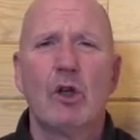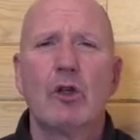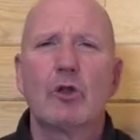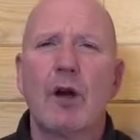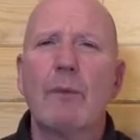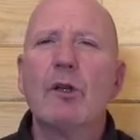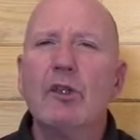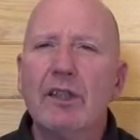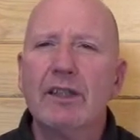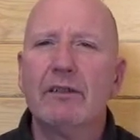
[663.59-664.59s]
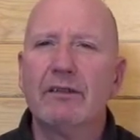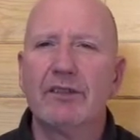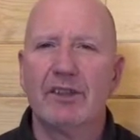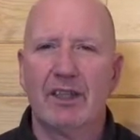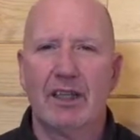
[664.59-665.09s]
Trauma
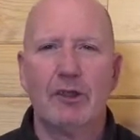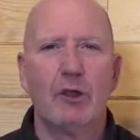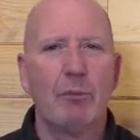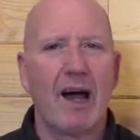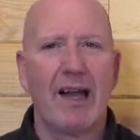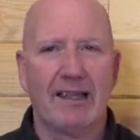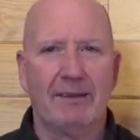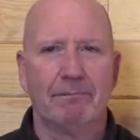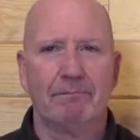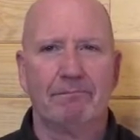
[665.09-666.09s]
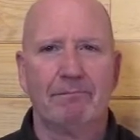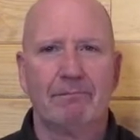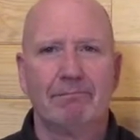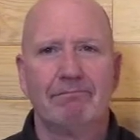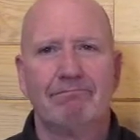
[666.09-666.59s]
lives in your body
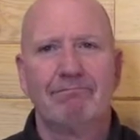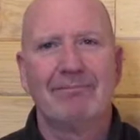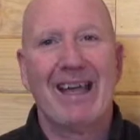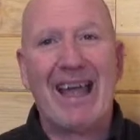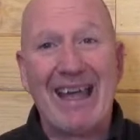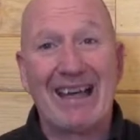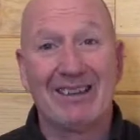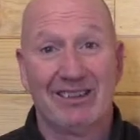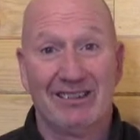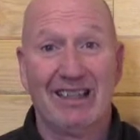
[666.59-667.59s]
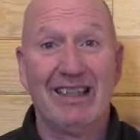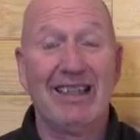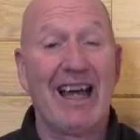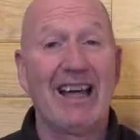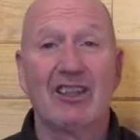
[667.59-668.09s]
and in
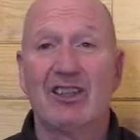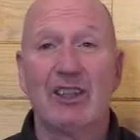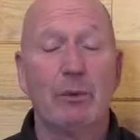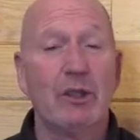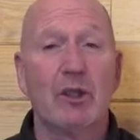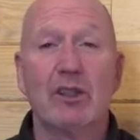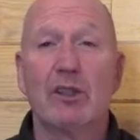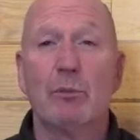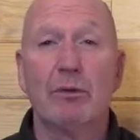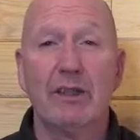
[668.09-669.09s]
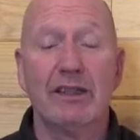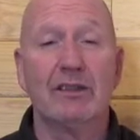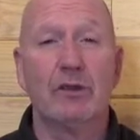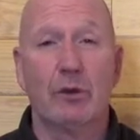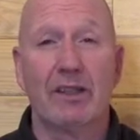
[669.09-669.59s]
the actions that we couldn't
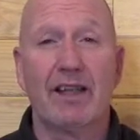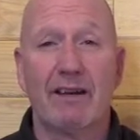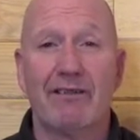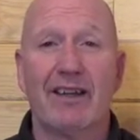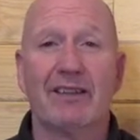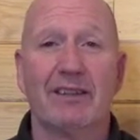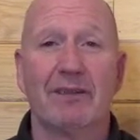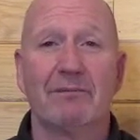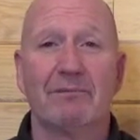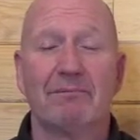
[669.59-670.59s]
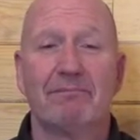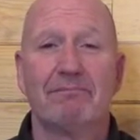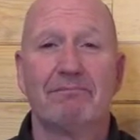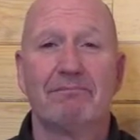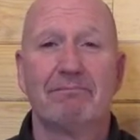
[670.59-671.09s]
complete during that event.
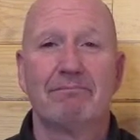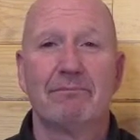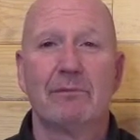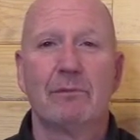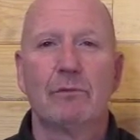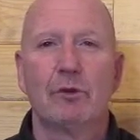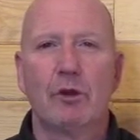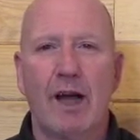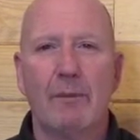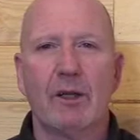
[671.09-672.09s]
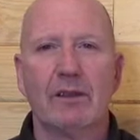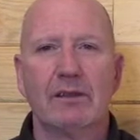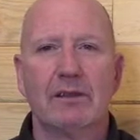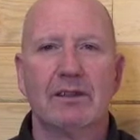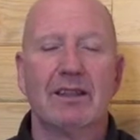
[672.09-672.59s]
Trauma
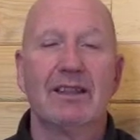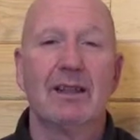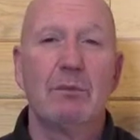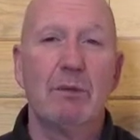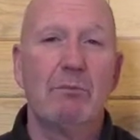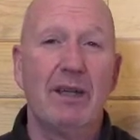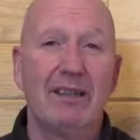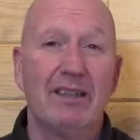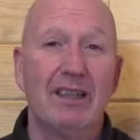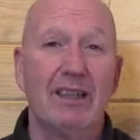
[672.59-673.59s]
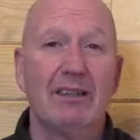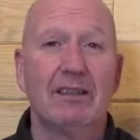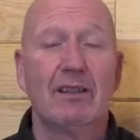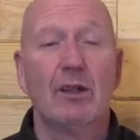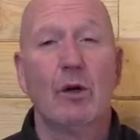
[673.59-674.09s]
can be big T
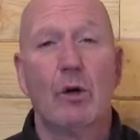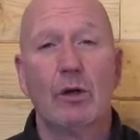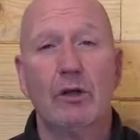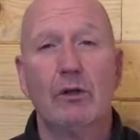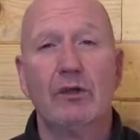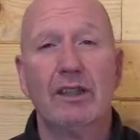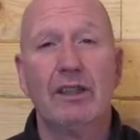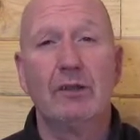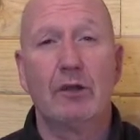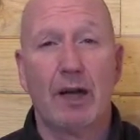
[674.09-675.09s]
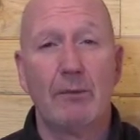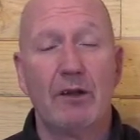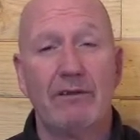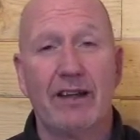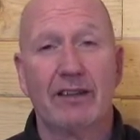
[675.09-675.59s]
or little t trauma
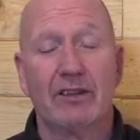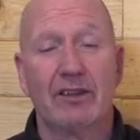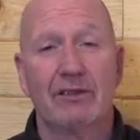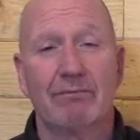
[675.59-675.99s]
events.